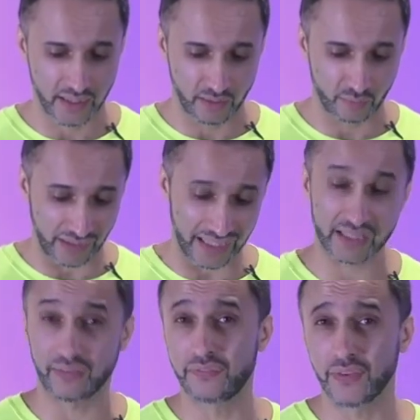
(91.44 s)

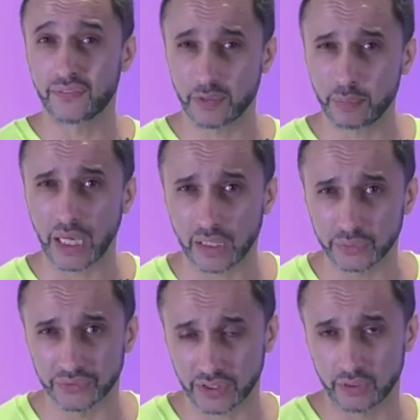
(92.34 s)
rackets are
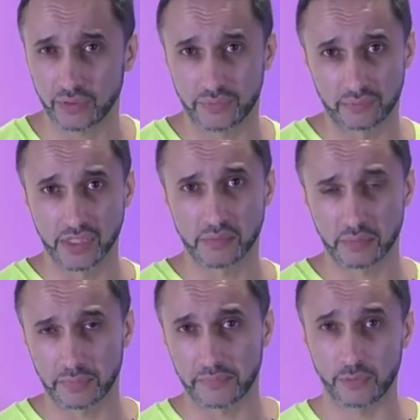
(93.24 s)
£50 that can offer
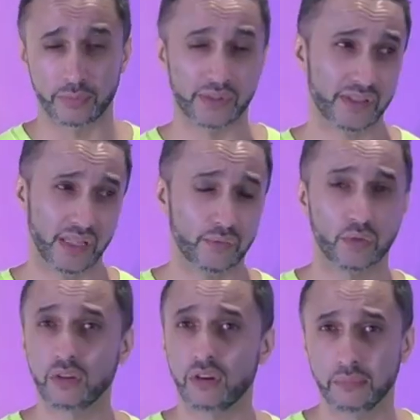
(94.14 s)
reasonable performance, save you
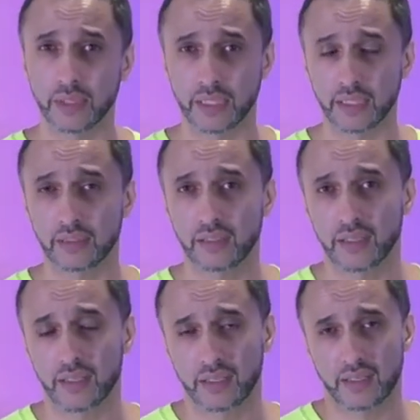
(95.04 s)
a lot of money,
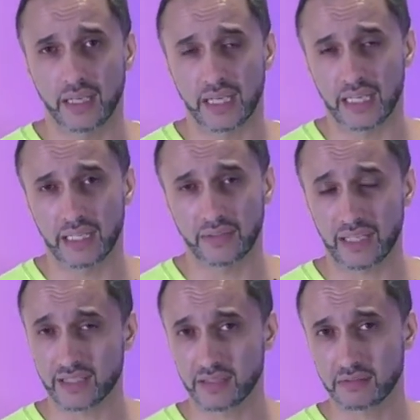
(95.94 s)
and
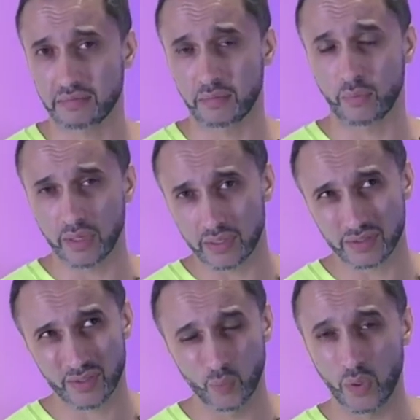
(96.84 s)
that seems to be what
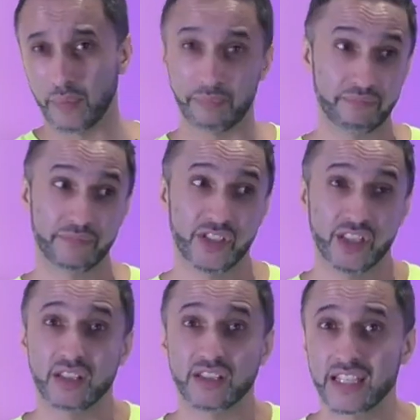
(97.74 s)
a
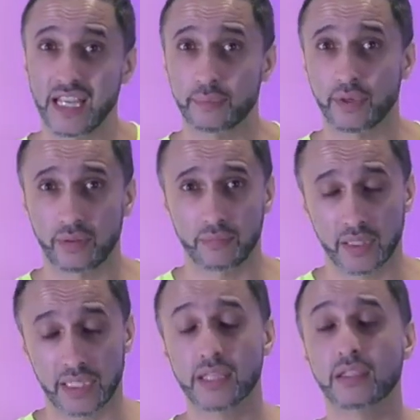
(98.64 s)
certain segment of the
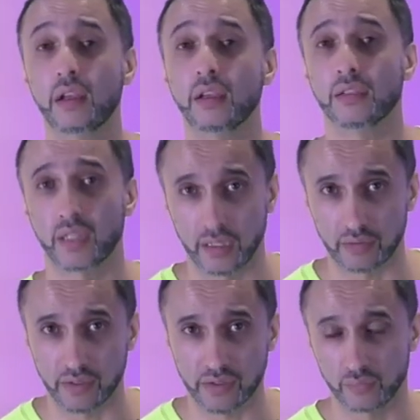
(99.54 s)
market is going in that
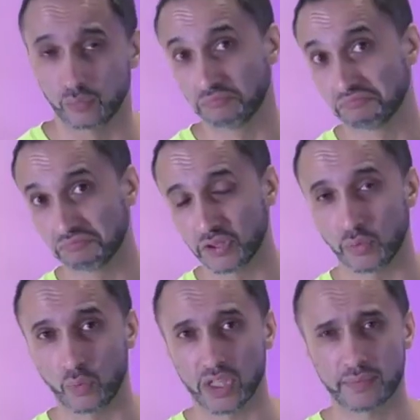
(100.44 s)
direction. You
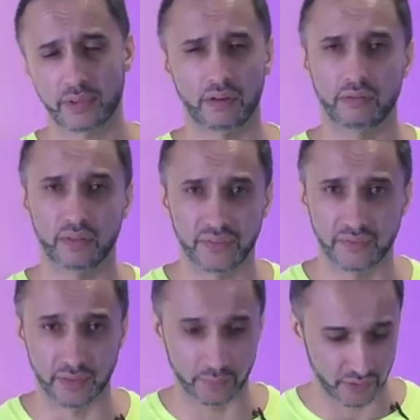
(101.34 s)
know, why spend
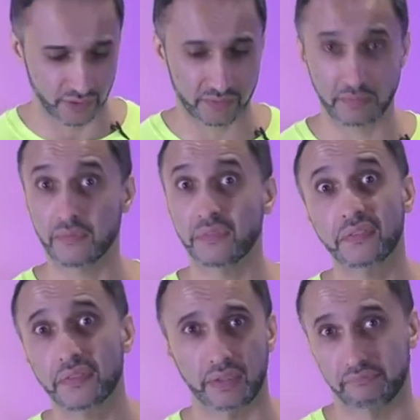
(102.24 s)
150 when you can spend
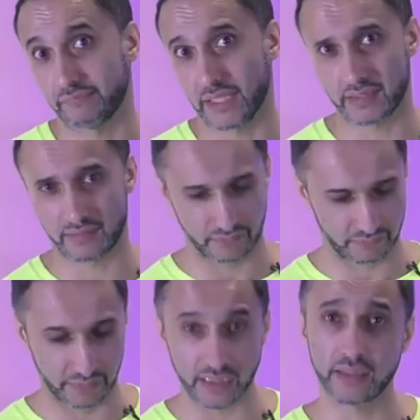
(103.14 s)
50? Makes
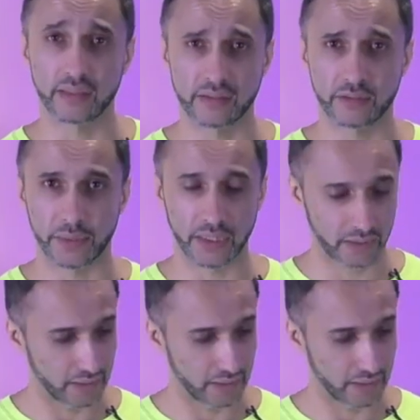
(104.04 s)
sense to me.